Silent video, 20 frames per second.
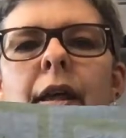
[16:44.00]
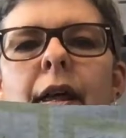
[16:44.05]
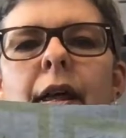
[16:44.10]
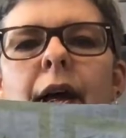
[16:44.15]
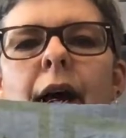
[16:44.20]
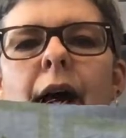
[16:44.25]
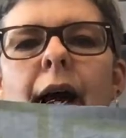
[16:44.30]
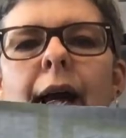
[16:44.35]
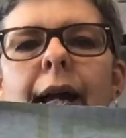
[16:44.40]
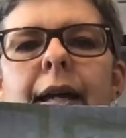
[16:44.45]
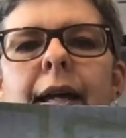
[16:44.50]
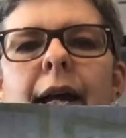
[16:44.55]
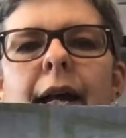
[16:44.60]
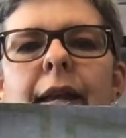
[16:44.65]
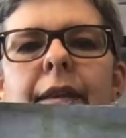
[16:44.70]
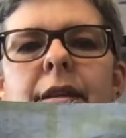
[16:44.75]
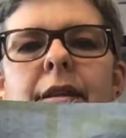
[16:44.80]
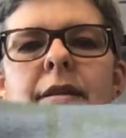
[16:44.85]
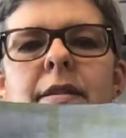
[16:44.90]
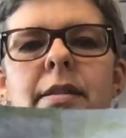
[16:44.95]
I
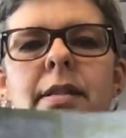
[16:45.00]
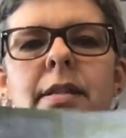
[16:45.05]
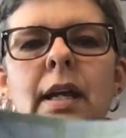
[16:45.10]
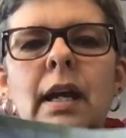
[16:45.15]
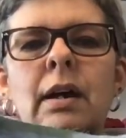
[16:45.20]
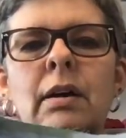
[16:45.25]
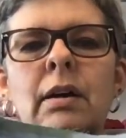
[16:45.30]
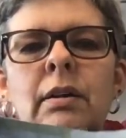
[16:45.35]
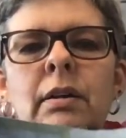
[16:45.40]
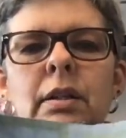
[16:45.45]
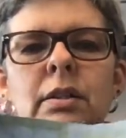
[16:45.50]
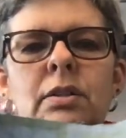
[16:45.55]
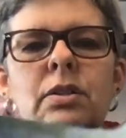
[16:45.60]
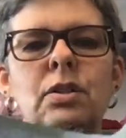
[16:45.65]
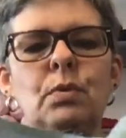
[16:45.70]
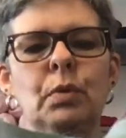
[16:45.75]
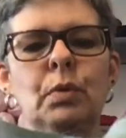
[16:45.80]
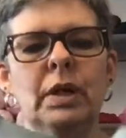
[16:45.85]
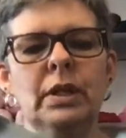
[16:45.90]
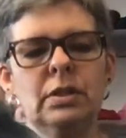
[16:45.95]
cut this down. You
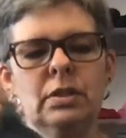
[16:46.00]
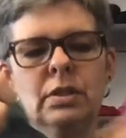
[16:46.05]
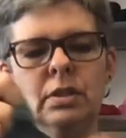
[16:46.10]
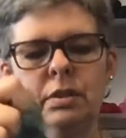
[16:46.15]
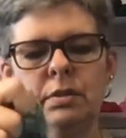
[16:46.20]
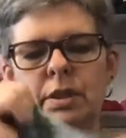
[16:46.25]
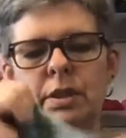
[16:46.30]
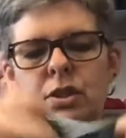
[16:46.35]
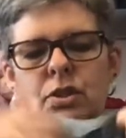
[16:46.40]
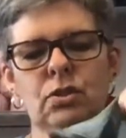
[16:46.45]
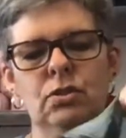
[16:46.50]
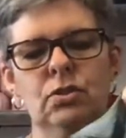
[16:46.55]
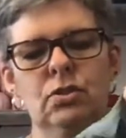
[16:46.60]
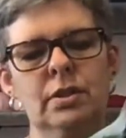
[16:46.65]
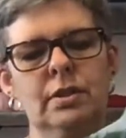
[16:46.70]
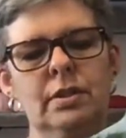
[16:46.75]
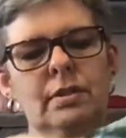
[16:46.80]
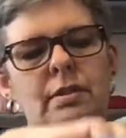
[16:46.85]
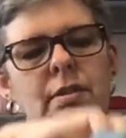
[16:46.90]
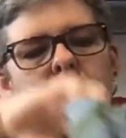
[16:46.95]
see, what you do is you
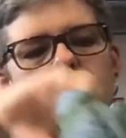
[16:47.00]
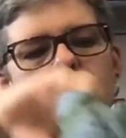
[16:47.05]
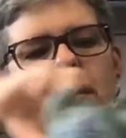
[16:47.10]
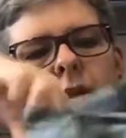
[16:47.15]
just,